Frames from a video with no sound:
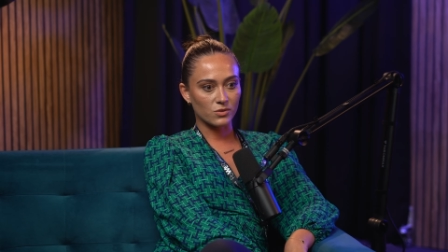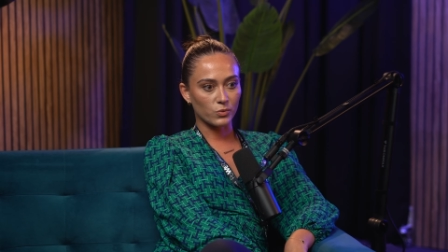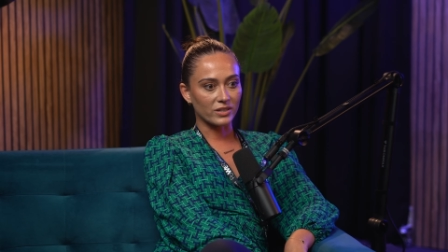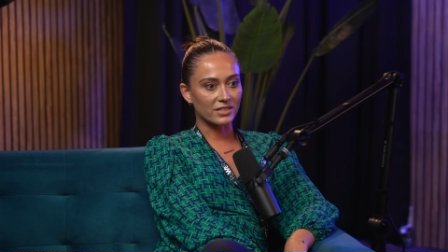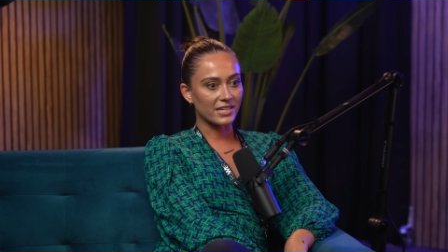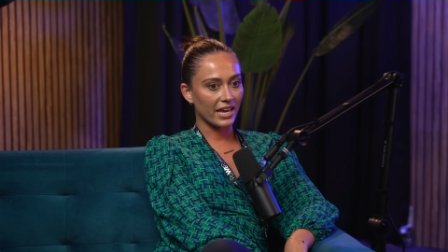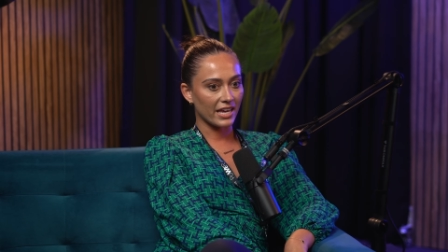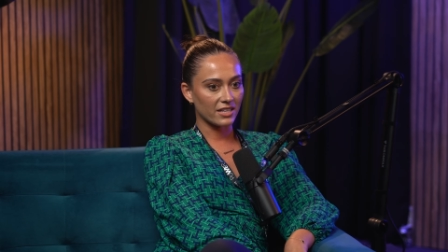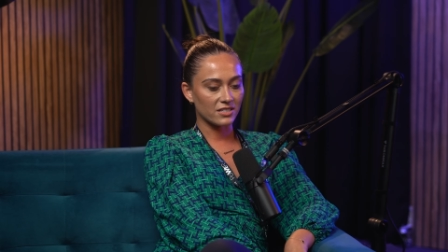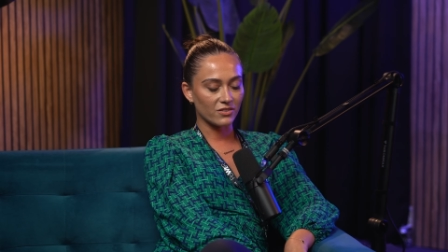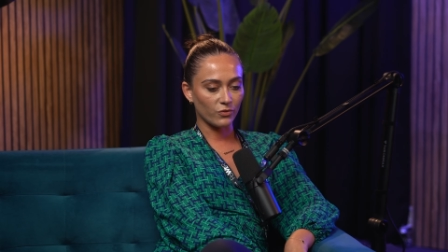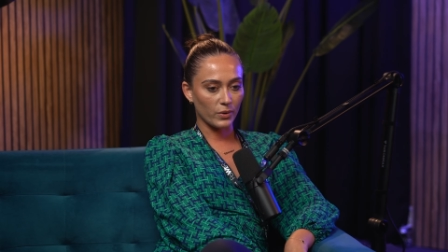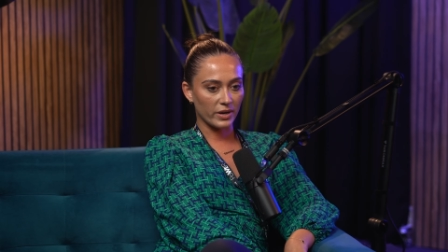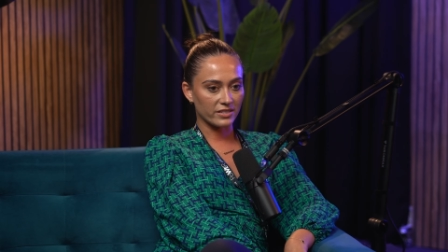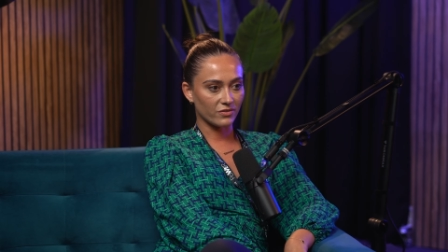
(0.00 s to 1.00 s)
We'll take you to
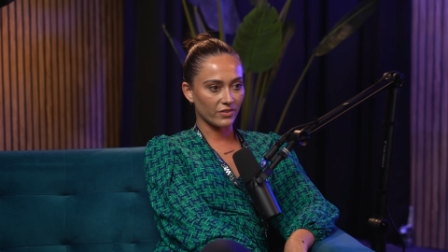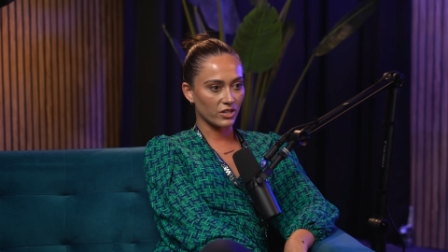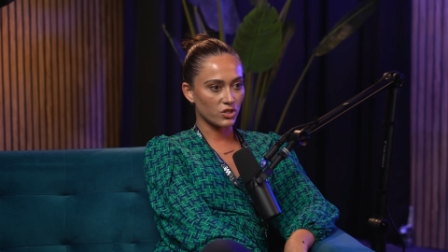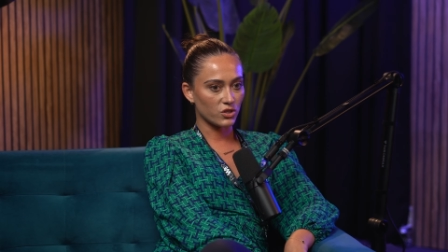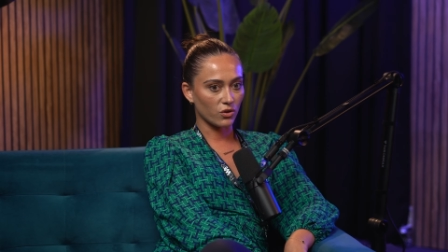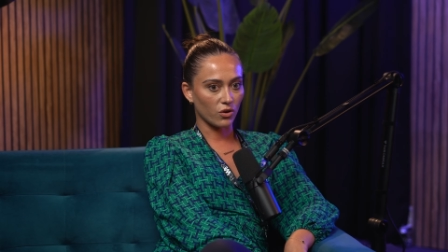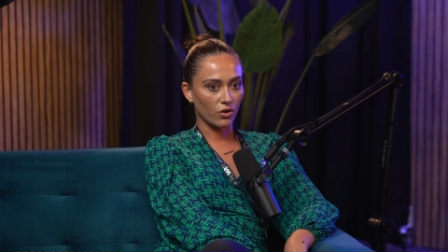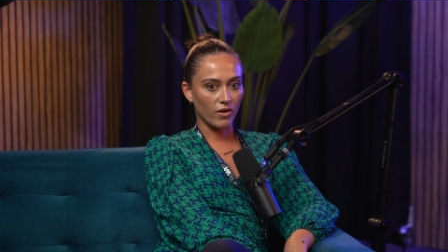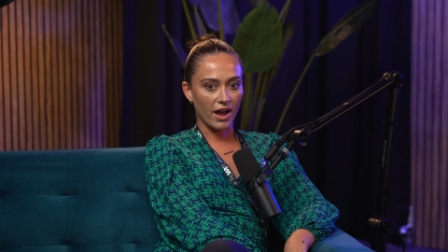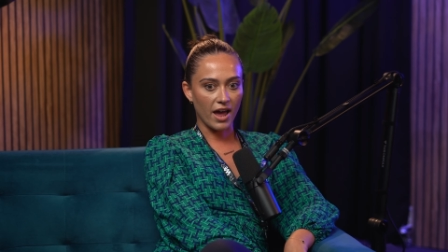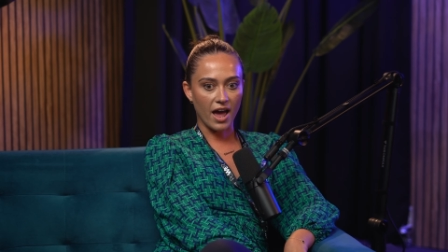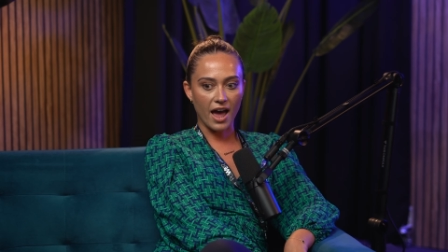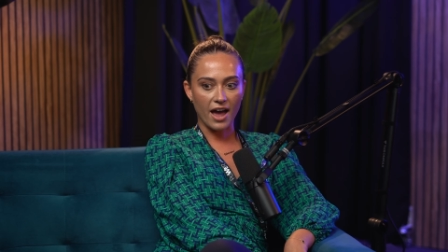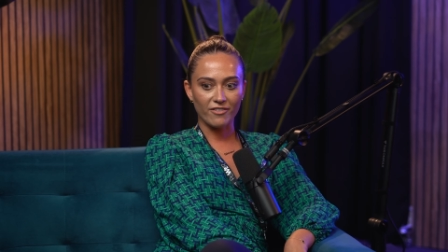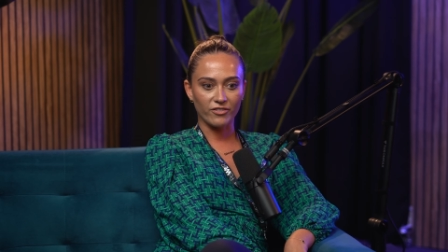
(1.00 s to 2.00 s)

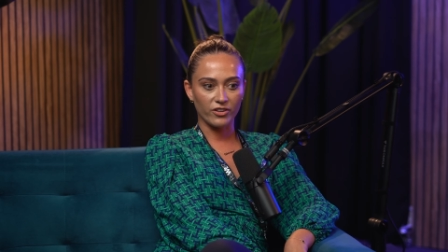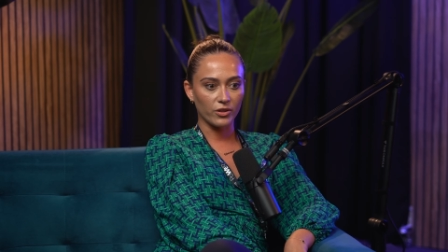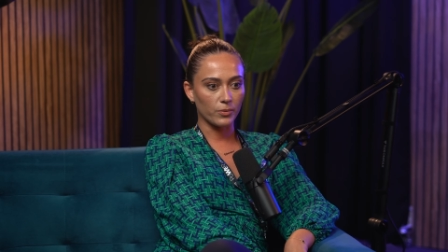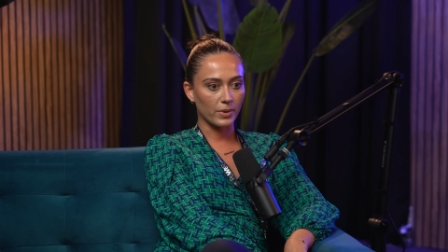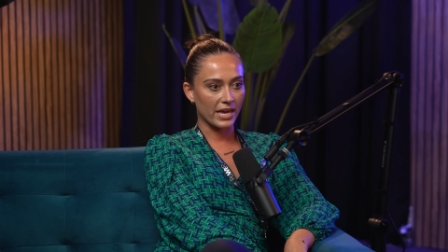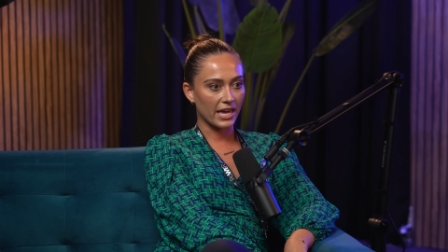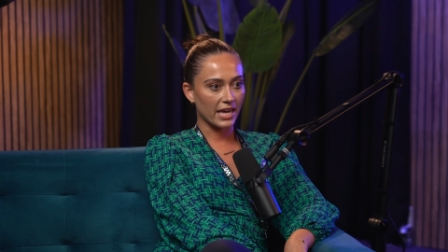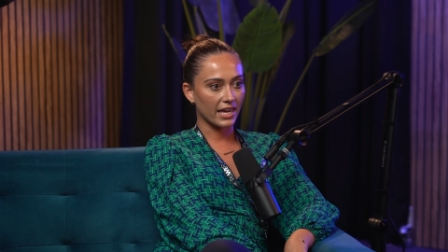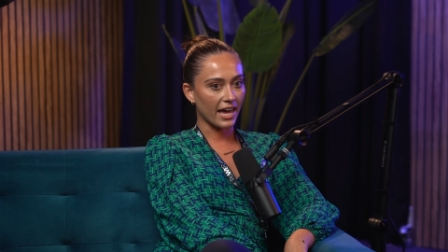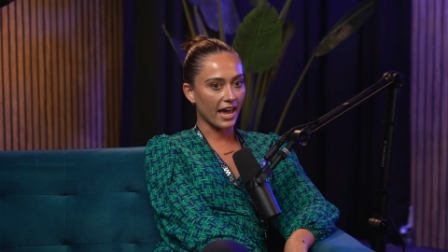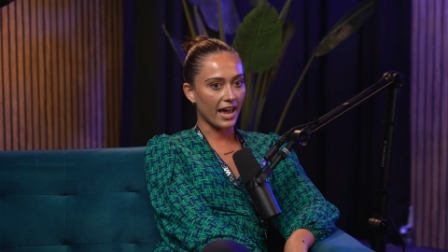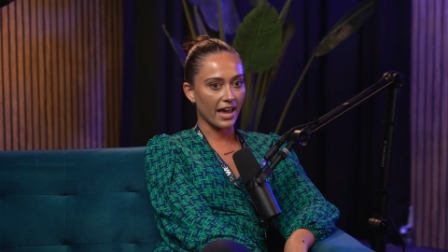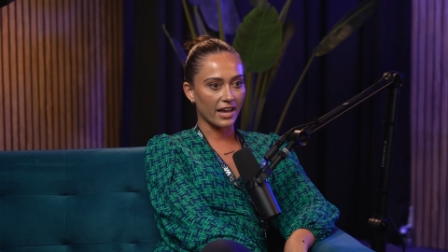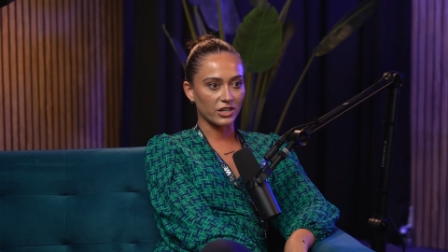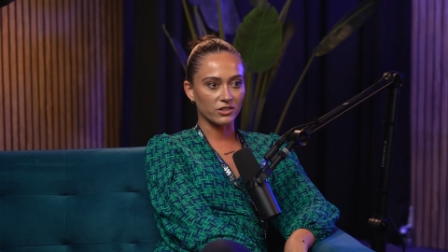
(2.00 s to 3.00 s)
Fuerteventura for the week
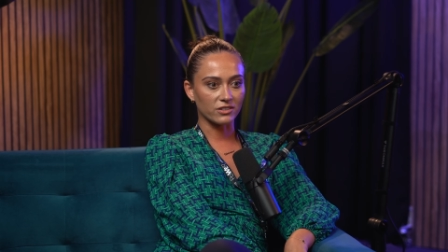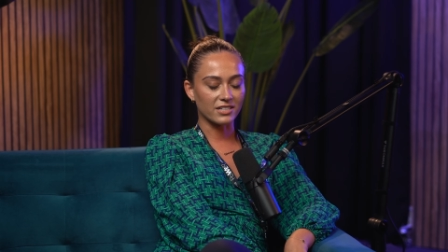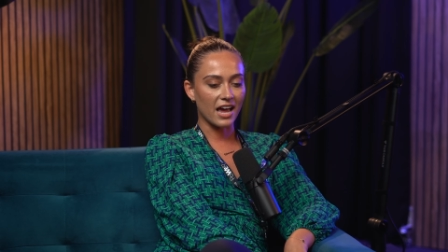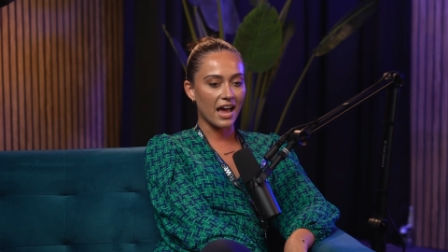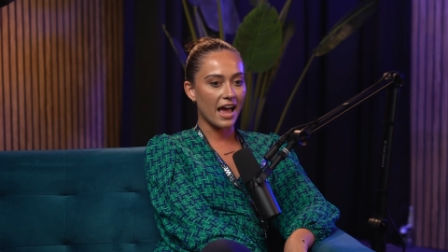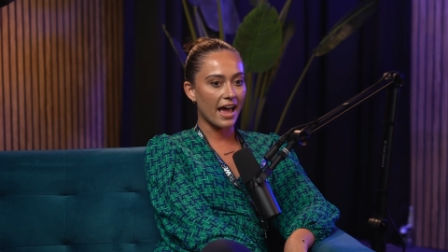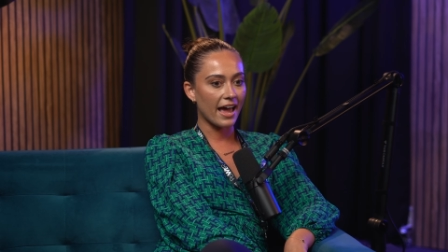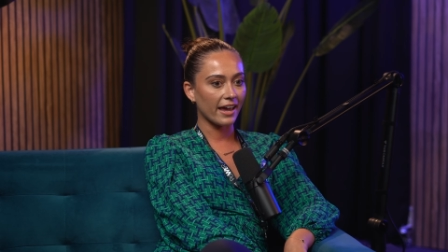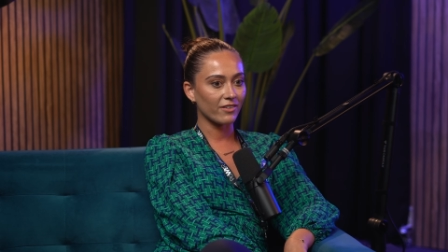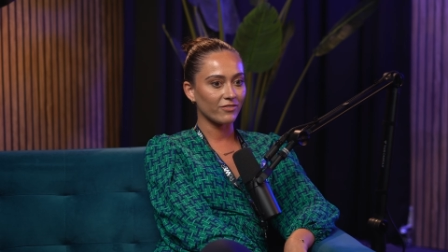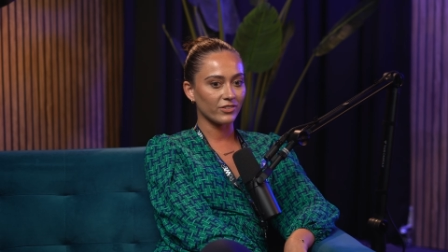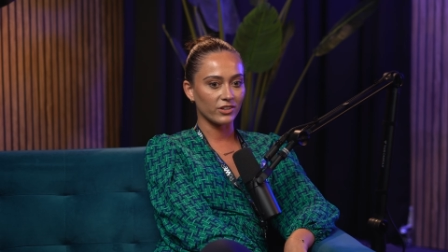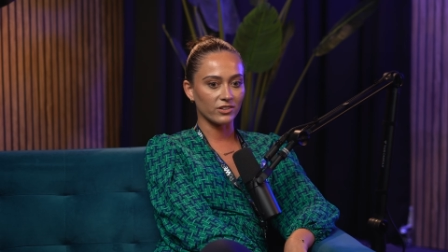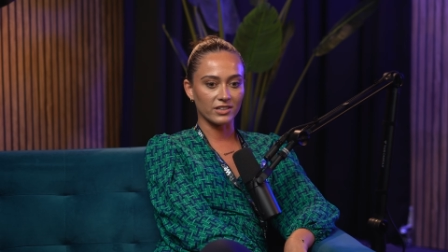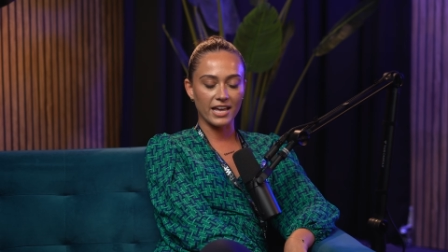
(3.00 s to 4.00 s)
and you'll
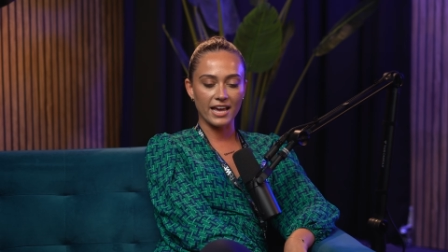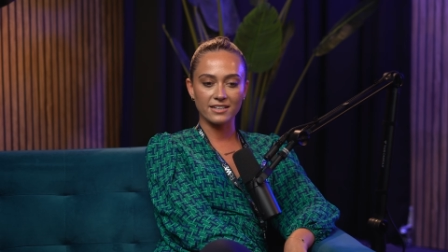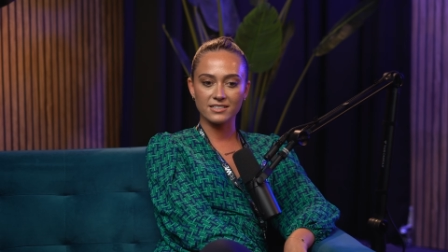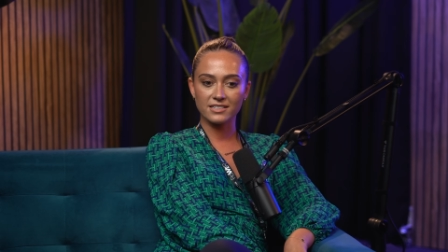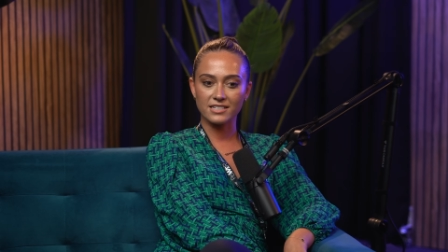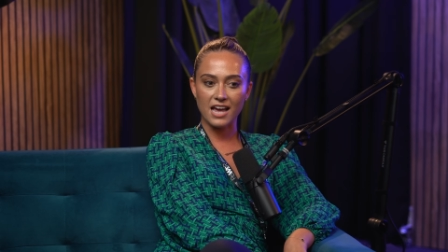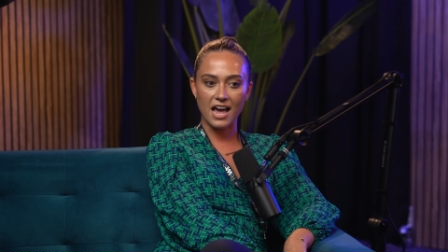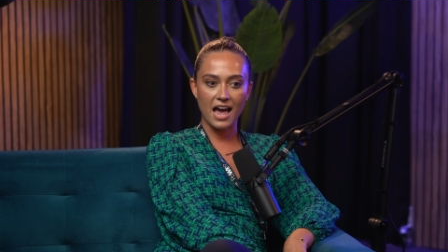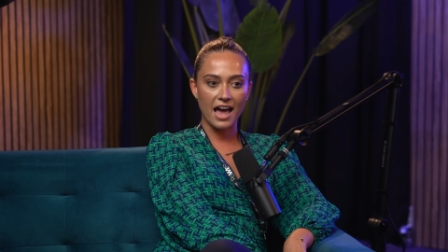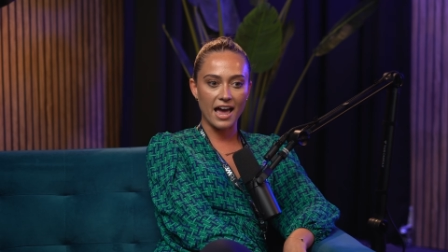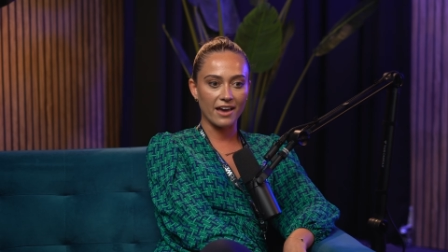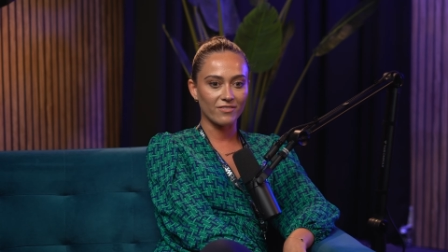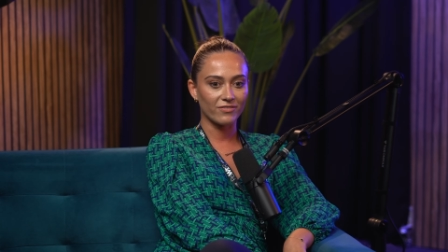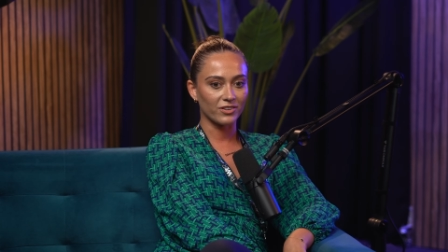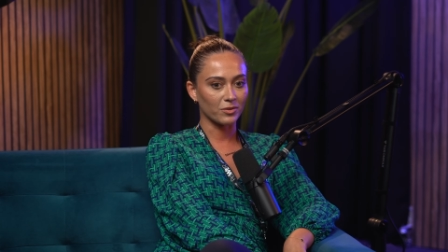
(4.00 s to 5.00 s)
dive, you'll learn to
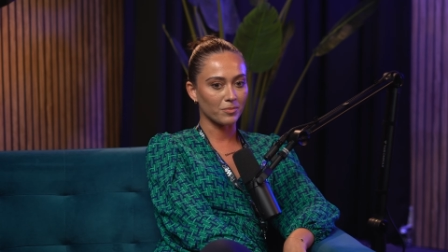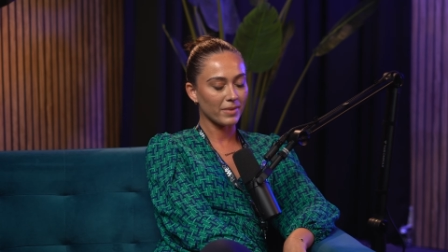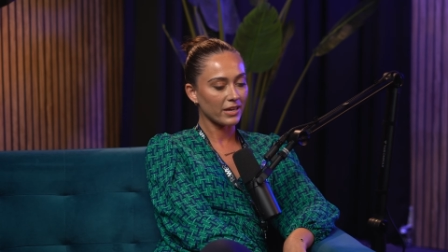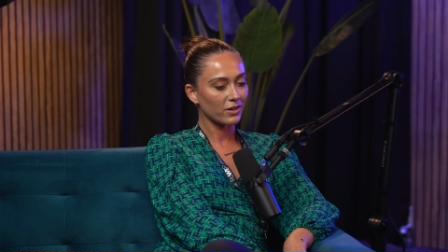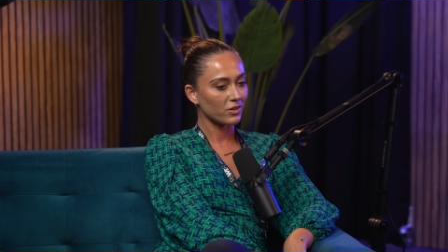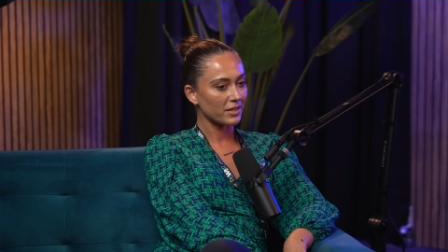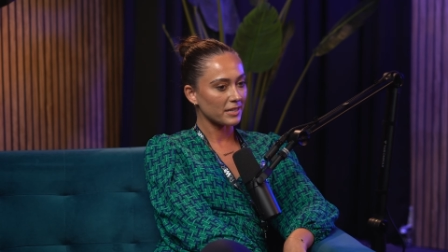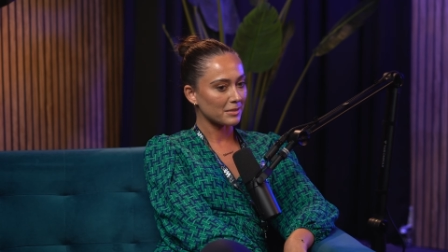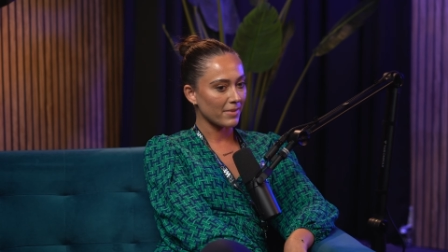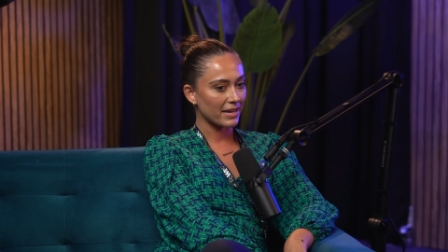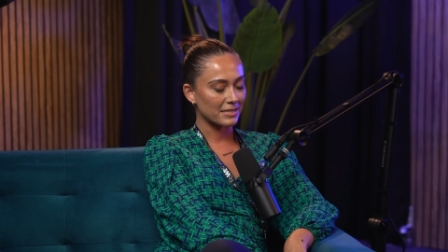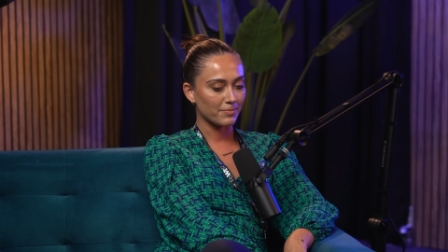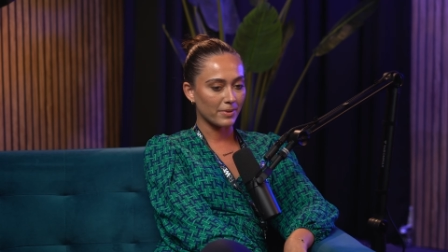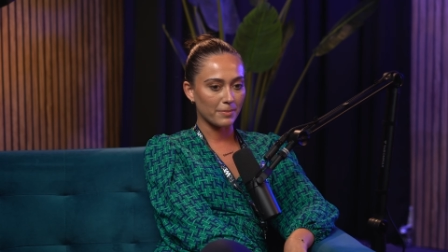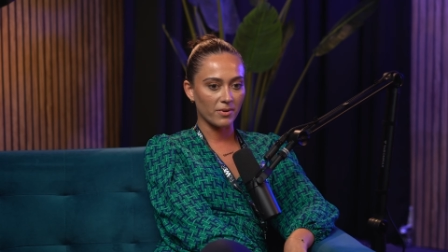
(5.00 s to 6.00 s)
dive, you'll meet all these
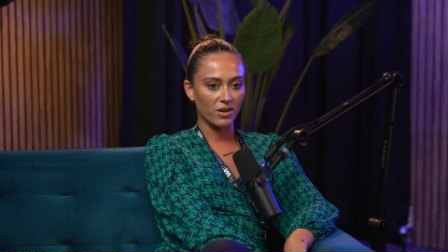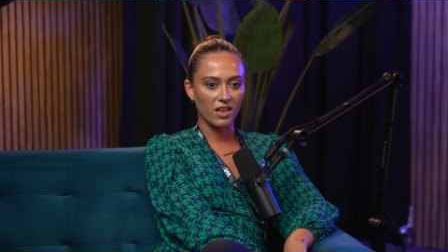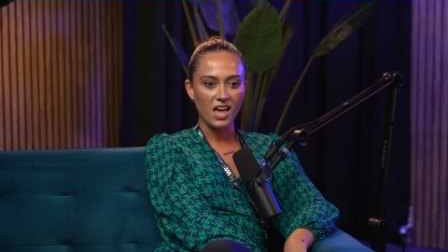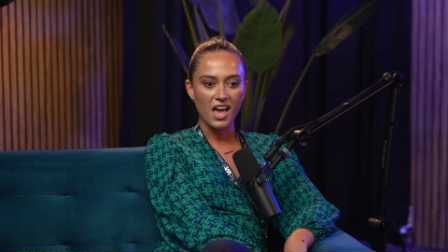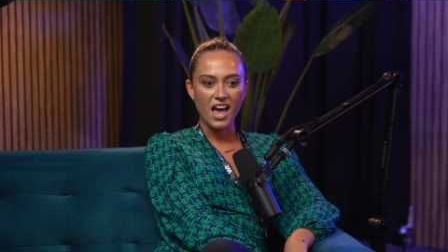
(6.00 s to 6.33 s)
amazing people.